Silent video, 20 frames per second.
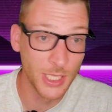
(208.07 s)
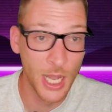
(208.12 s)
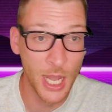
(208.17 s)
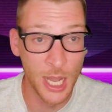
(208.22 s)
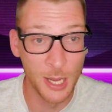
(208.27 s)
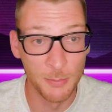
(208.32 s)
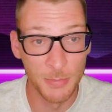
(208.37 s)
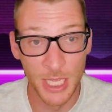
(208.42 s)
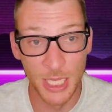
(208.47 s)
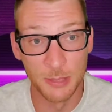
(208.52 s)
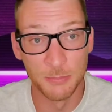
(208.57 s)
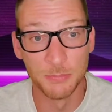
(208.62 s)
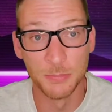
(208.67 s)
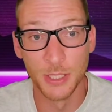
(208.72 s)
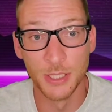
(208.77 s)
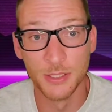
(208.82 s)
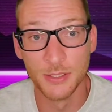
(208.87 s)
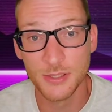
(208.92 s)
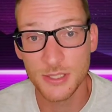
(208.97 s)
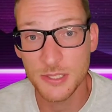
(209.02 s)
Nah, man,
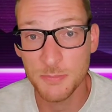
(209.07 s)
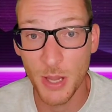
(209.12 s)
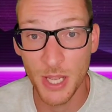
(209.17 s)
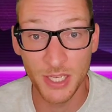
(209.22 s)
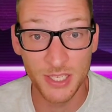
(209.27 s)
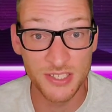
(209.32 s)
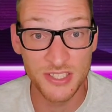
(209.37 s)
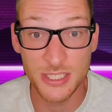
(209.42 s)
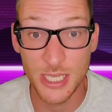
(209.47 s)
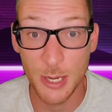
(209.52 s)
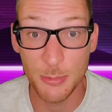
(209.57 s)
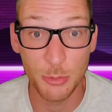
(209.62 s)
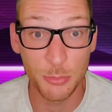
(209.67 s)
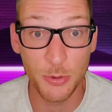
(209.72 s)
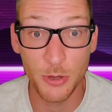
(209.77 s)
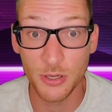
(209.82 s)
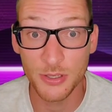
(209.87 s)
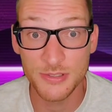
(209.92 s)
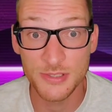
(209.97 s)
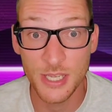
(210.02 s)
but this bike is
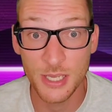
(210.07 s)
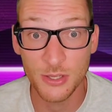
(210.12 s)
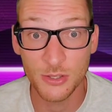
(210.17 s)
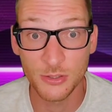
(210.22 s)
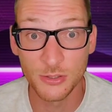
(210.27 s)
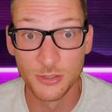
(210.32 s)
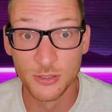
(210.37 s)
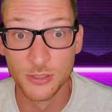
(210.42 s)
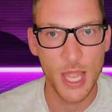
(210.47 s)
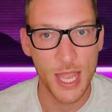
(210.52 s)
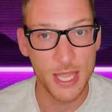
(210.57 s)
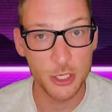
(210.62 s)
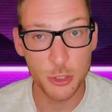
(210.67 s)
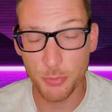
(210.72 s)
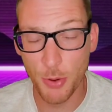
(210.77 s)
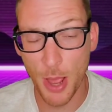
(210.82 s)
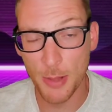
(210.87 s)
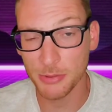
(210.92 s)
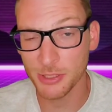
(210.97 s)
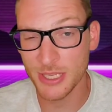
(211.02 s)
cyberpunk as hell.
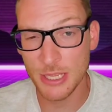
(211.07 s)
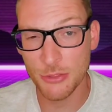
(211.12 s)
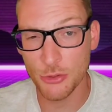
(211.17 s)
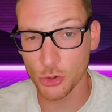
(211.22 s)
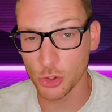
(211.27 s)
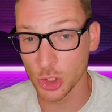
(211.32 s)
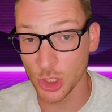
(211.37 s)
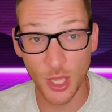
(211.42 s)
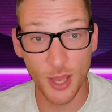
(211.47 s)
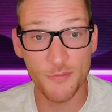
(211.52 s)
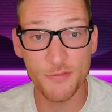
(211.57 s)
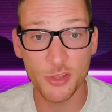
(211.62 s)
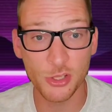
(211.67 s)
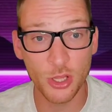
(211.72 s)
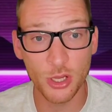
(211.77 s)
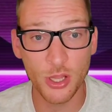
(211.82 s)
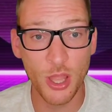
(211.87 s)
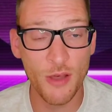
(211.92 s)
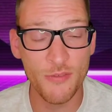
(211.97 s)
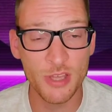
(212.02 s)
And you probably either love
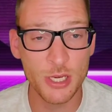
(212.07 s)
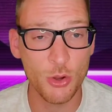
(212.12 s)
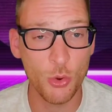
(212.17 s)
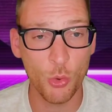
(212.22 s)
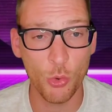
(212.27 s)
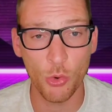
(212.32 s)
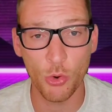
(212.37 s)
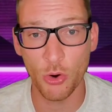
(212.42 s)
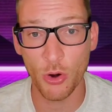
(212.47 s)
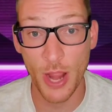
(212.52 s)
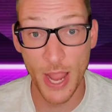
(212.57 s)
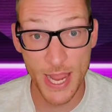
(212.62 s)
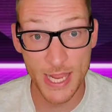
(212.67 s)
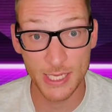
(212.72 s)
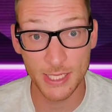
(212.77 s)
the look of it or